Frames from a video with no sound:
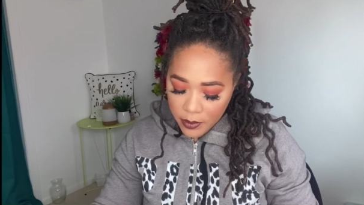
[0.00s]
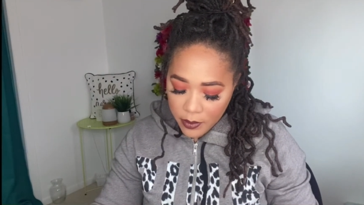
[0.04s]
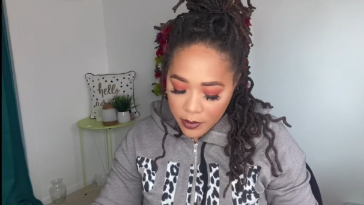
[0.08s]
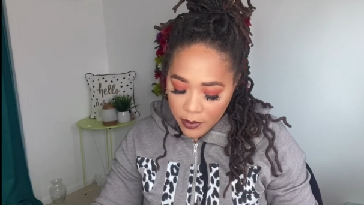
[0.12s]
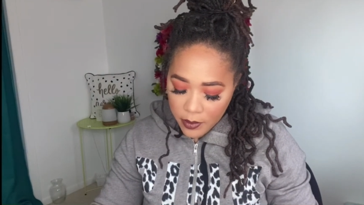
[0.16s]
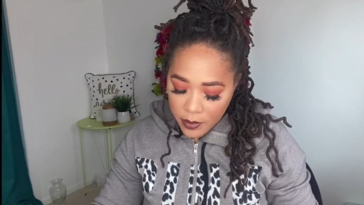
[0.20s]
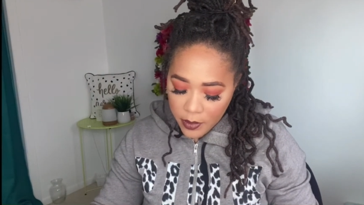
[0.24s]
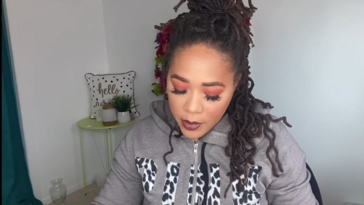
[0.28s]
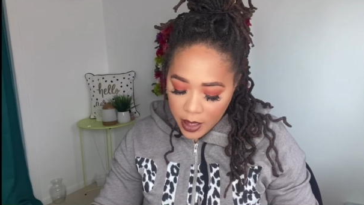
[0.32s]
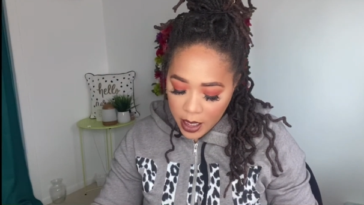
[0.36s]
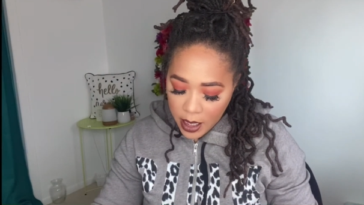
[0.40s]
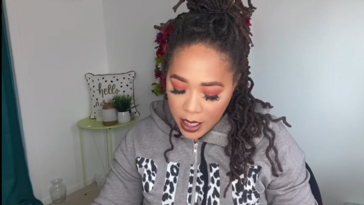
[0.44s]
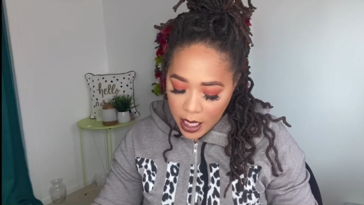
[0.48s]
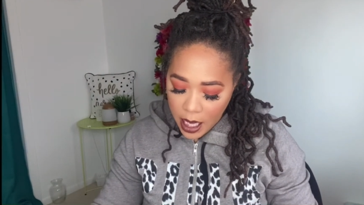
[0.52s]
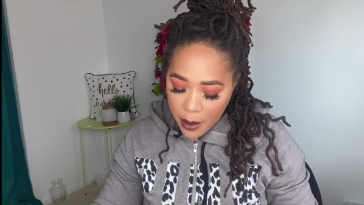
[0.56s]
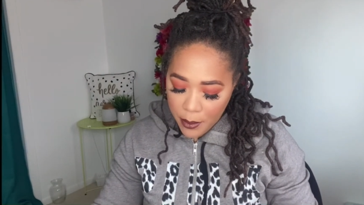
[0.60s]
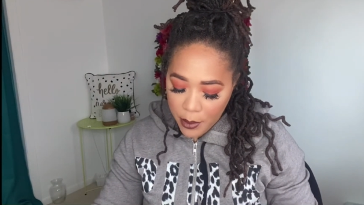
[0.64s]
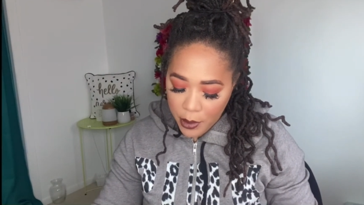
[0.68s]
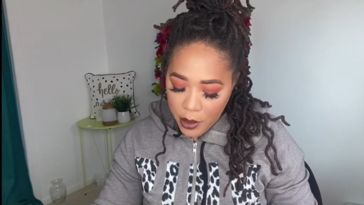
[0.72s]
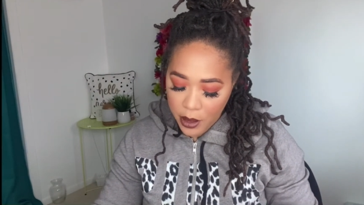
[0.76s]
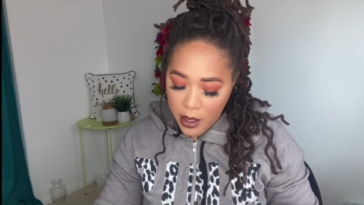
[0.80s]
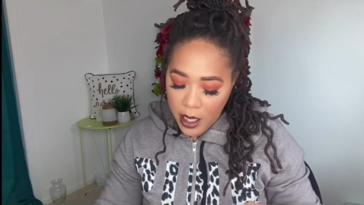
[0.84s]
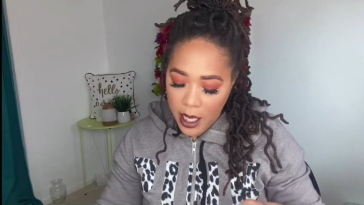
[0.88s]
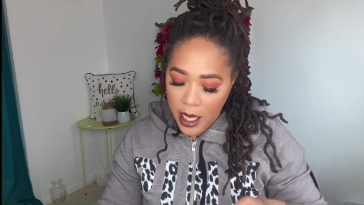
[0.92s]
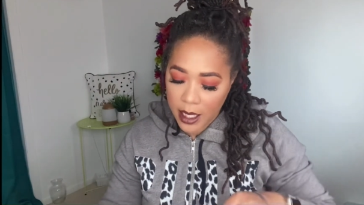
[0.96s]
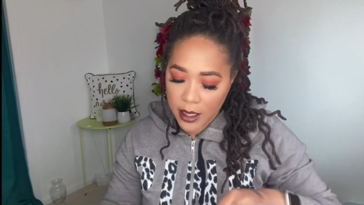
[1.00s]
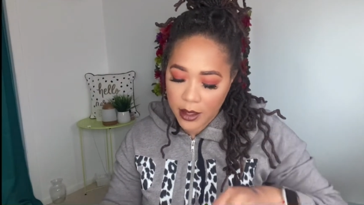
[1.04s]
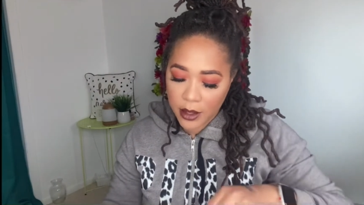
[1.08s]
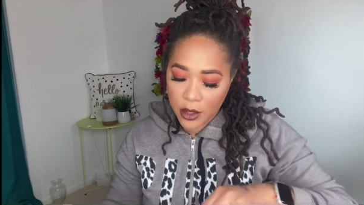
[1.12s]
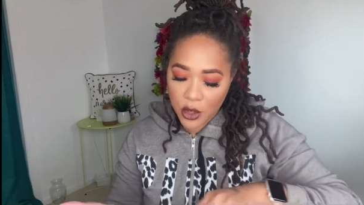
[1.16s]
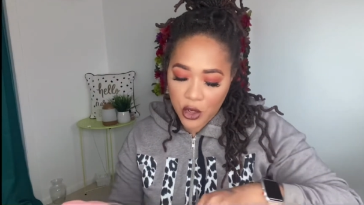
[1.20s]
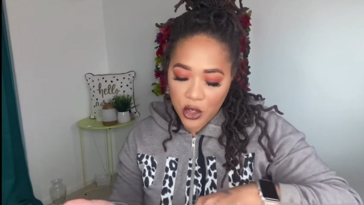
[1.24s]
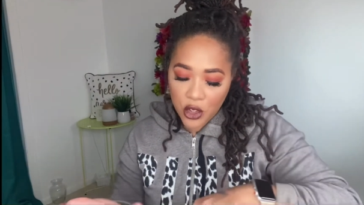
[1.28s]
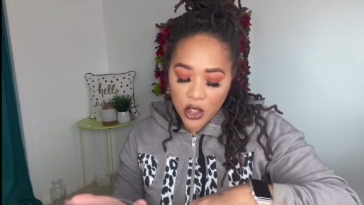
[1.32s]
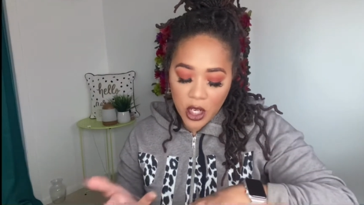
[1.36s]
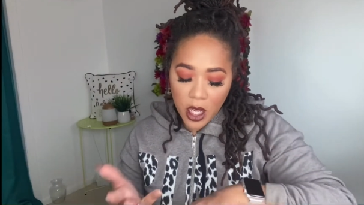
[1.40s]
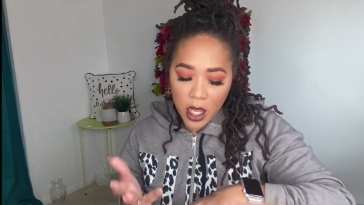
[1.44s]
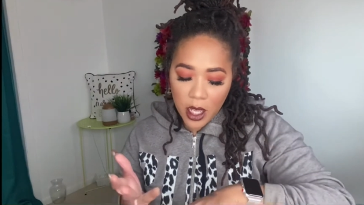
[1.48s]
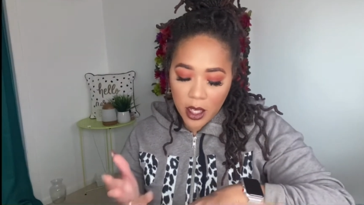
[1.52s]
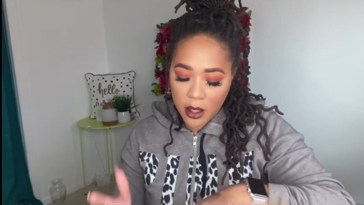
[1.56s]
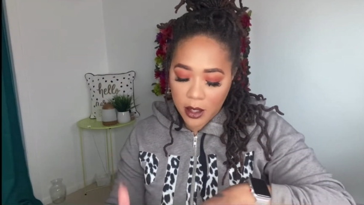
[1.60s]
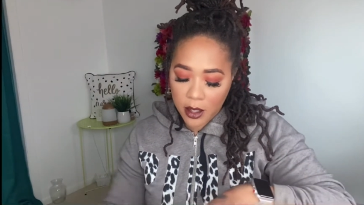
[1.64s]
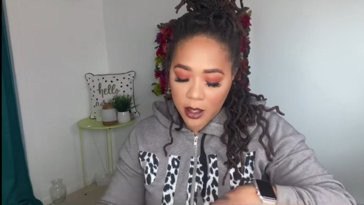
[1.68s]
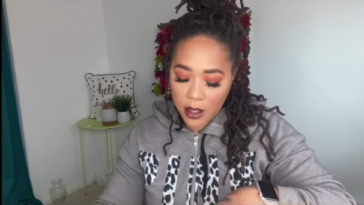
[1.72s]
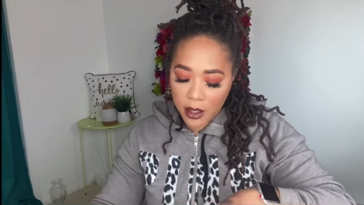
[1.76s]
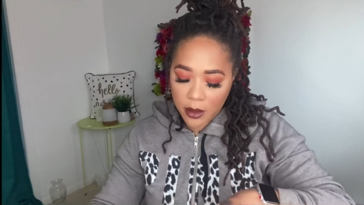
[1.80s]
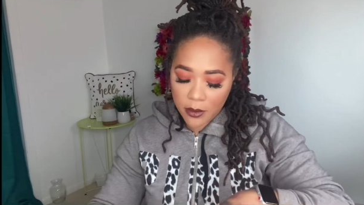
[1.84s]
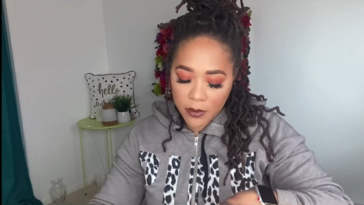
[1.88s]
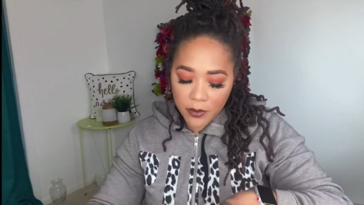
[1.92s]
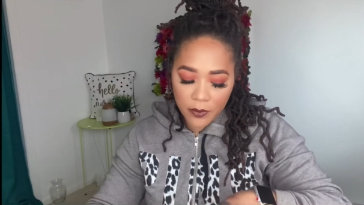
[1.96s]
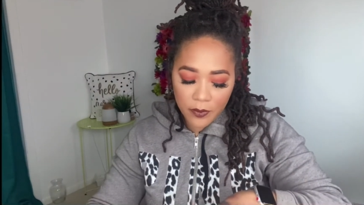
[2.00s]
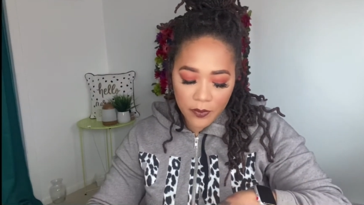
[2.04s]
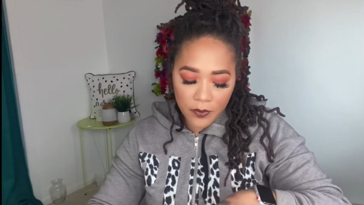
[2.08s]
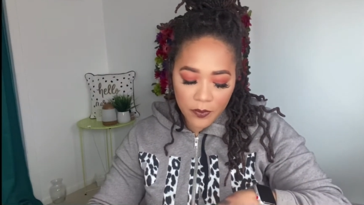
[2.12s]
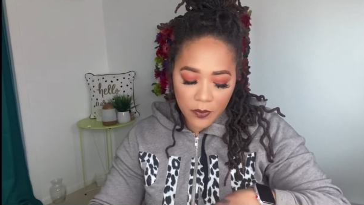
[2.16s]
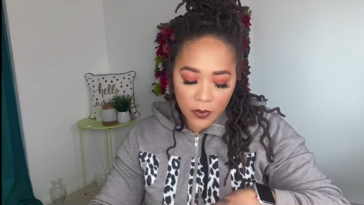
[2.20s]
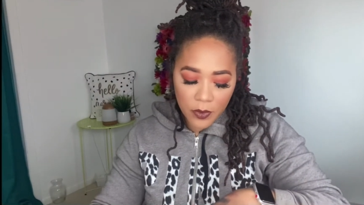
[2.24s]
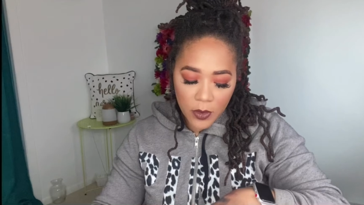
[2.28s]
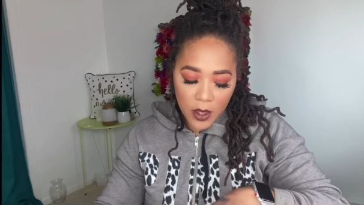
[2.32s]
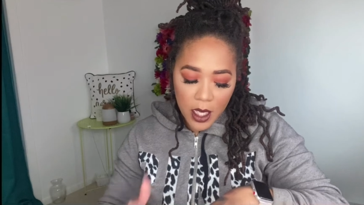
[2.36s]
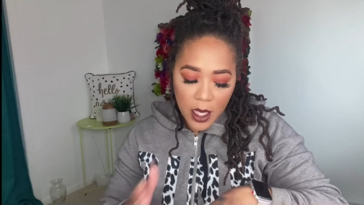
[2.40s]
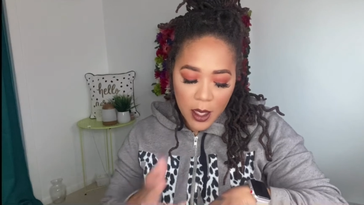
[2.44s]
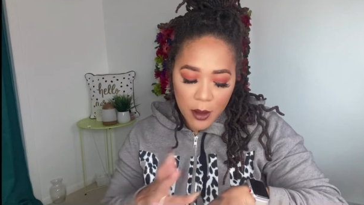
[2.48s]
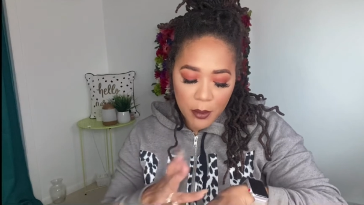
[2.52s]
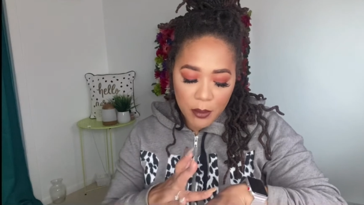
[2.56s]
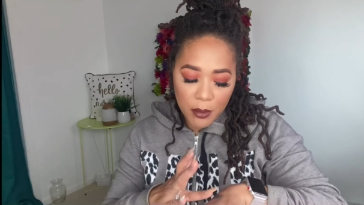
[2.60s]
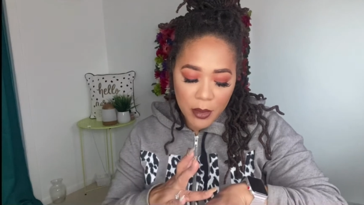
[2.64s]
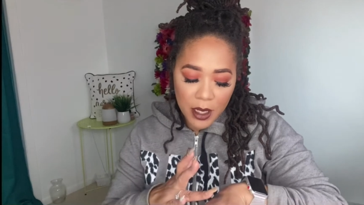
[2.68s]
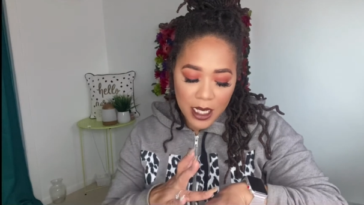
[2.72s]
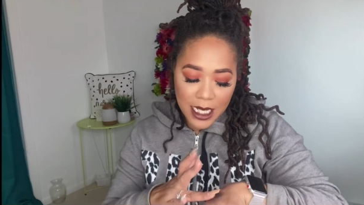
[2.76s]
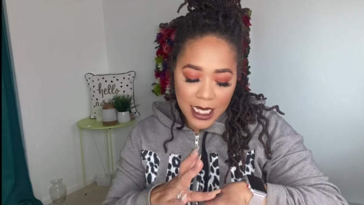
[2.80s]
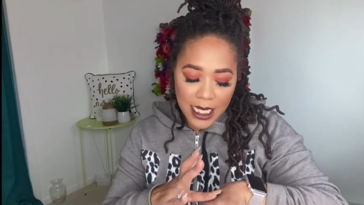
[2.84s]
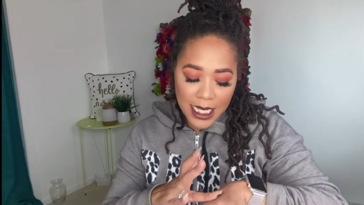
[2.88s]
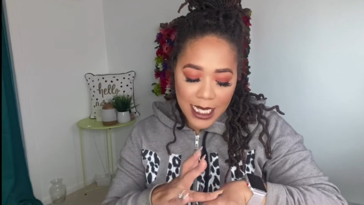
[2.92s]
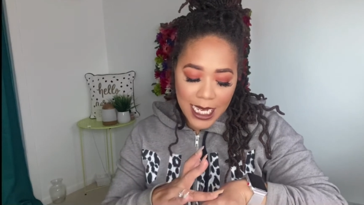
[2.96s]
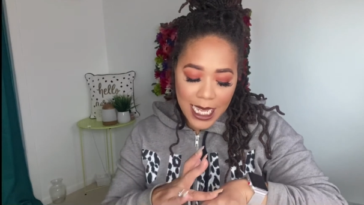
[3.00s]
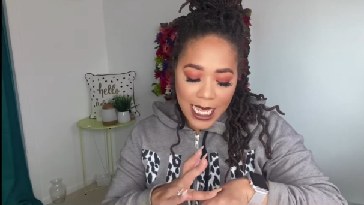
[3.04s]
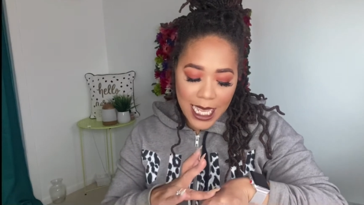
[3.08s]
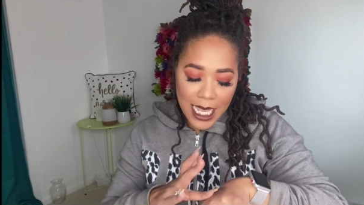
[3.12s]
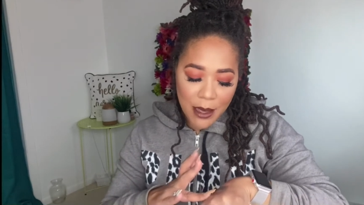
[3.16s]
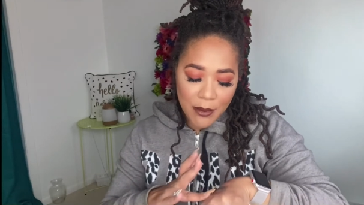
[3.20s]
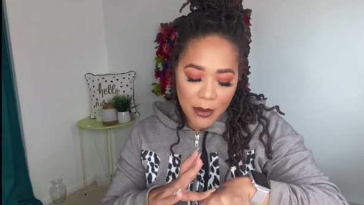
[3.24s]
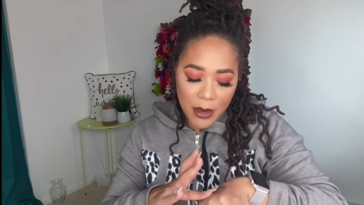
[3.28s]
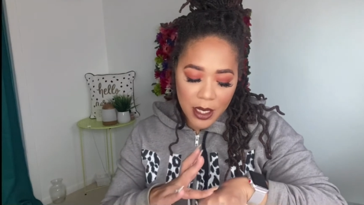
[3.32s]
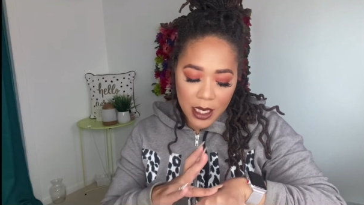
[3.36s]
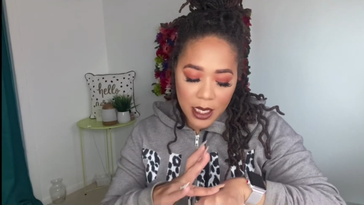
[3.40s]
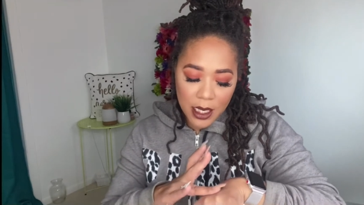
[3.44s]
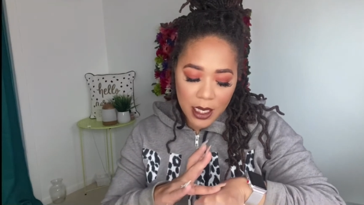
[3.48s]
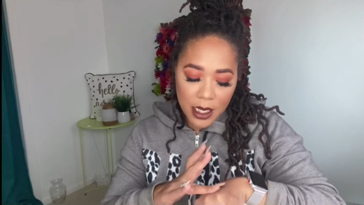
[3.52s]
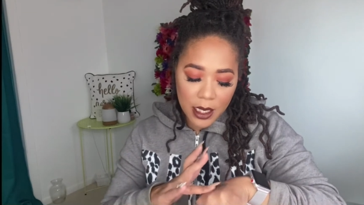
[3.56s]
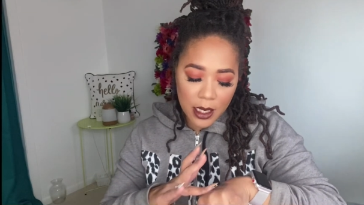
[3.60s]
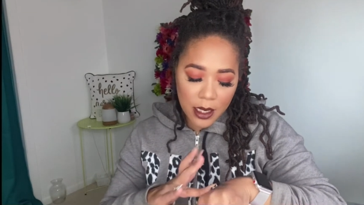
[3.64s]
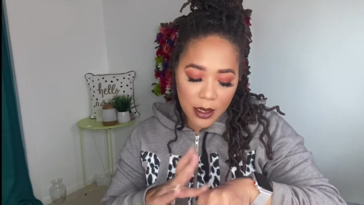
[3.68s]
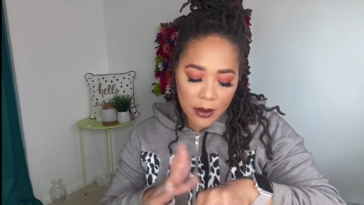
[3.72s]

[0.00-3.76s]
They capitalized J on it. Pajamas.